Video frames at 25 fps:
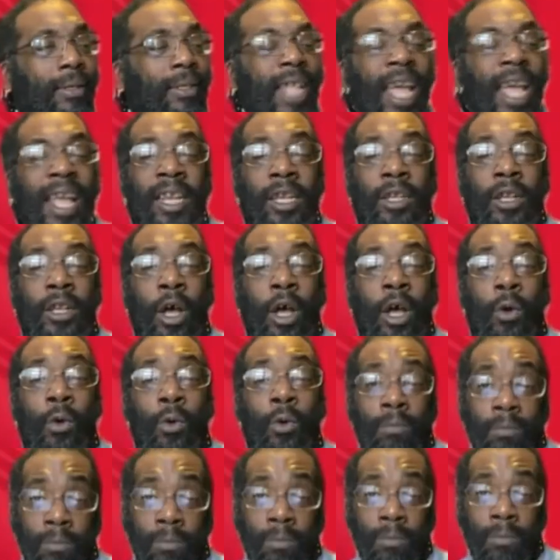they didn't
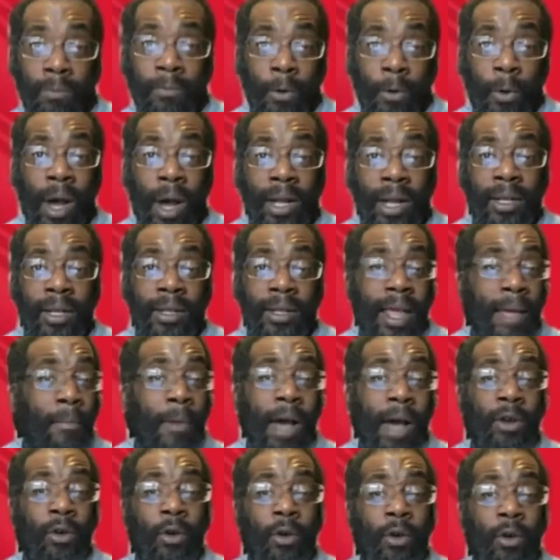know, for one. They
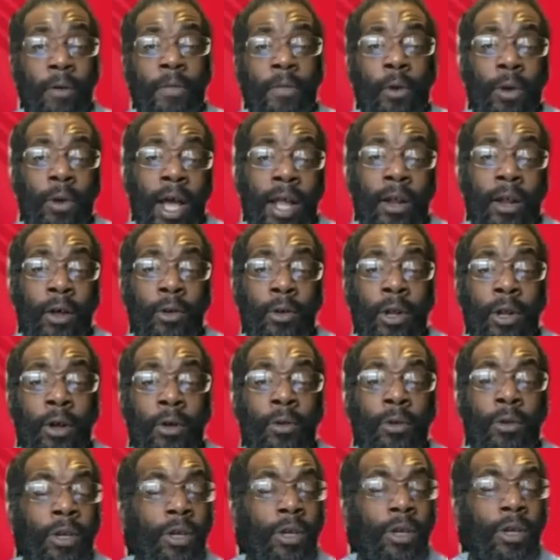might not have known. I don't
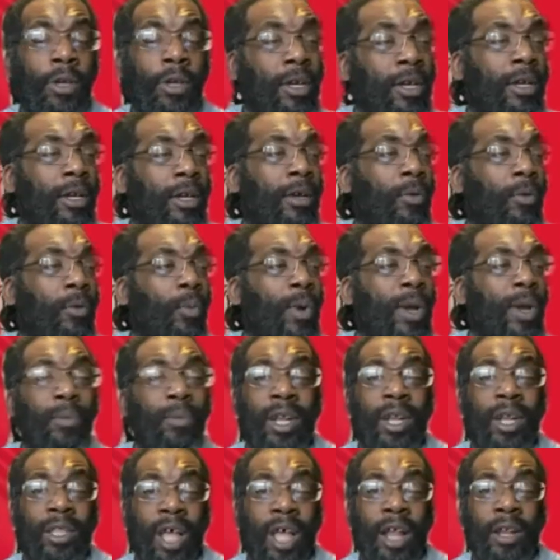know. We
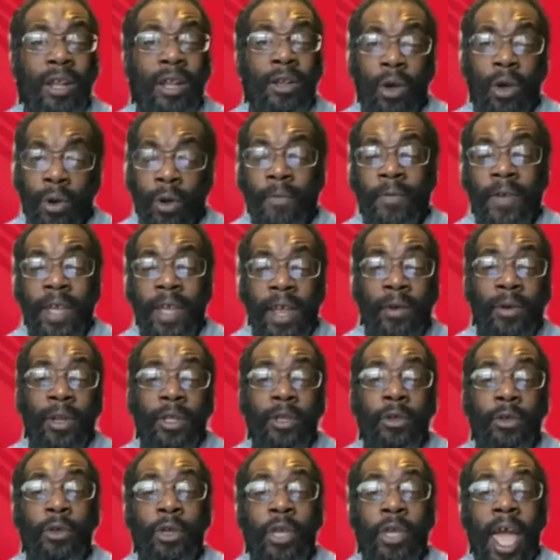would have done known over here in
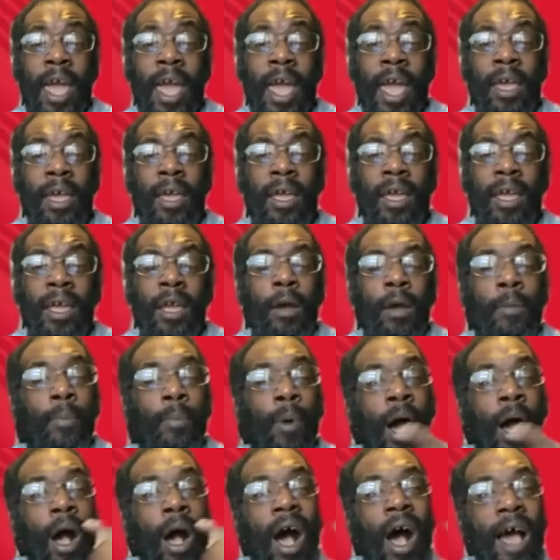the UK.
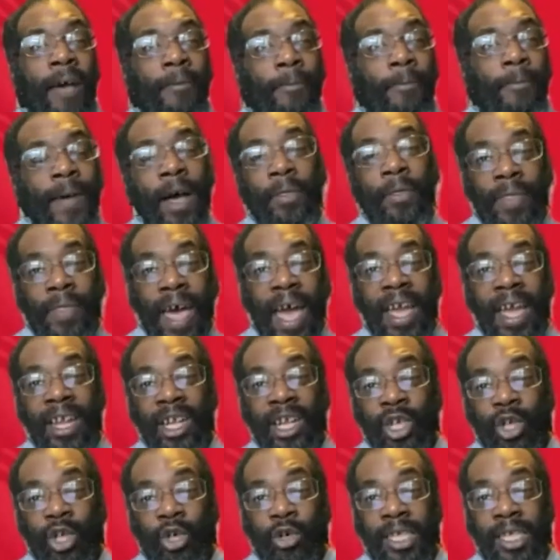But I found that
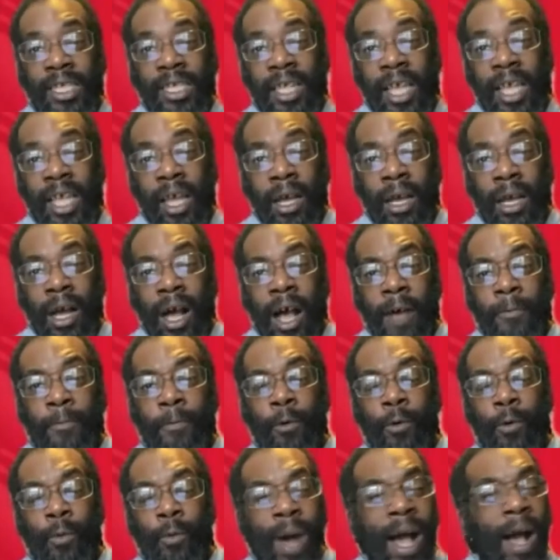interesting. I
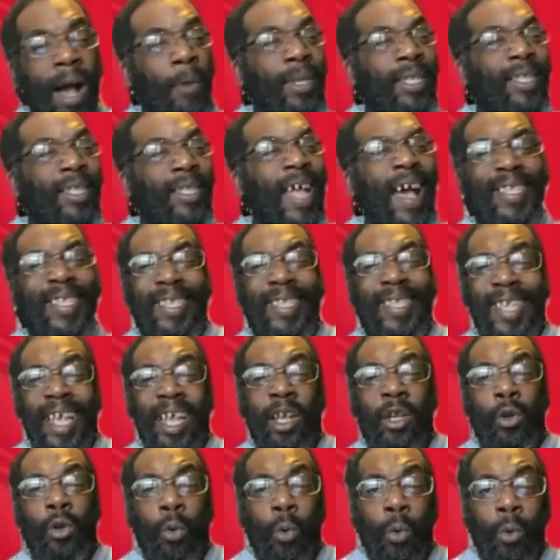thought, wow, is that a
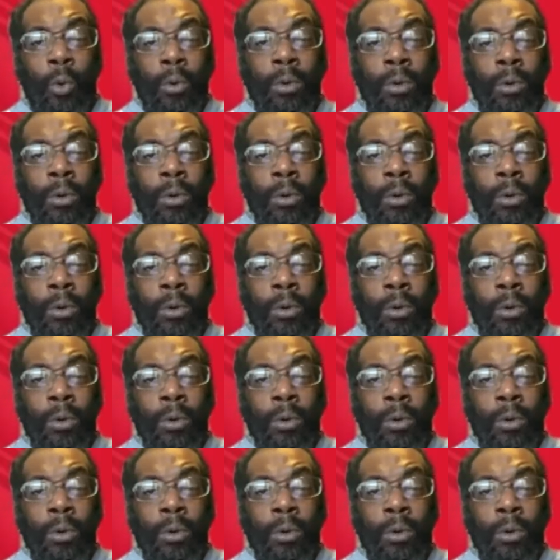signal?